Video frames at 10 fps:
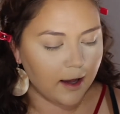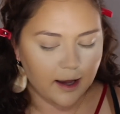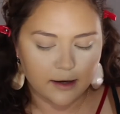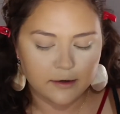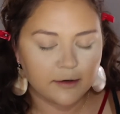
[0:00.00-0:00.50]

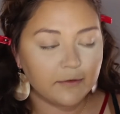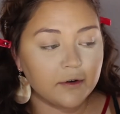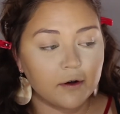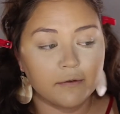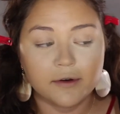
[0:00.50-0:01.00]
I don't even
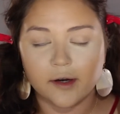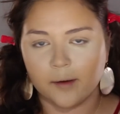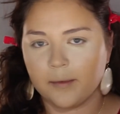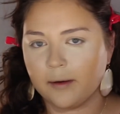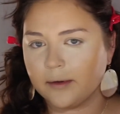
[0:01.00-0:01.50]
know if you're going to
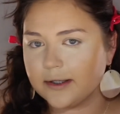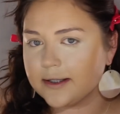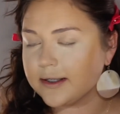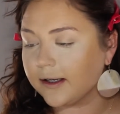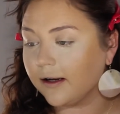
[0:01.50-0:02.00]
be able to
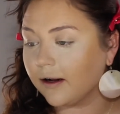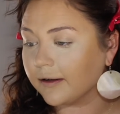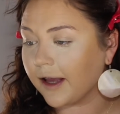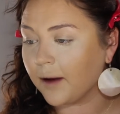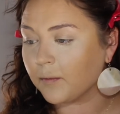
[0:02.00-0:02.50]
see it on
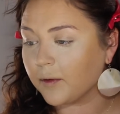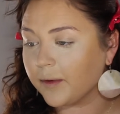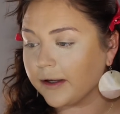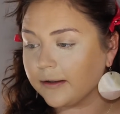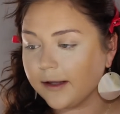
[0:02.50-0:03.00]
camera,
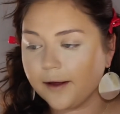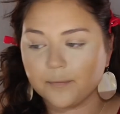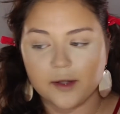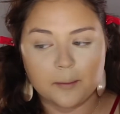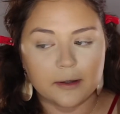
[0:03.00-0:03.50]
but yeah,
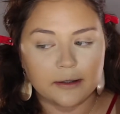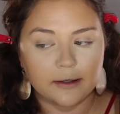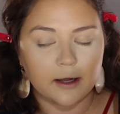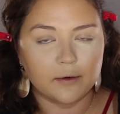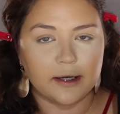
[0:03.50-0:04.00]
it
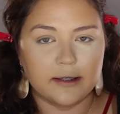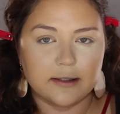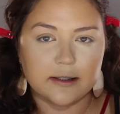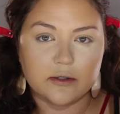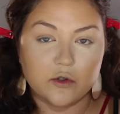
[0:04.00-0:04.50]
blended out
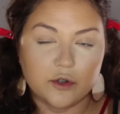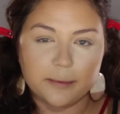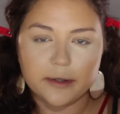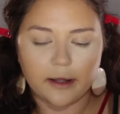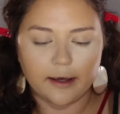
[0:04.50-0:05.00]
nice. It's
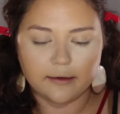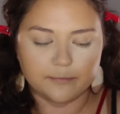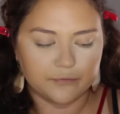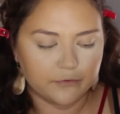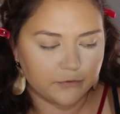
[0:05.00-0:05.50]
super light.
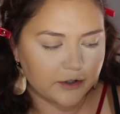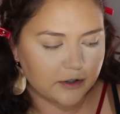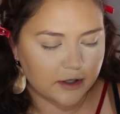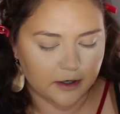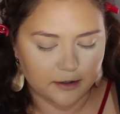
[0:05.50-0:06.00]

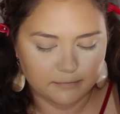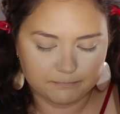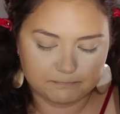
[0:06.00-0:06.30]
Feels good.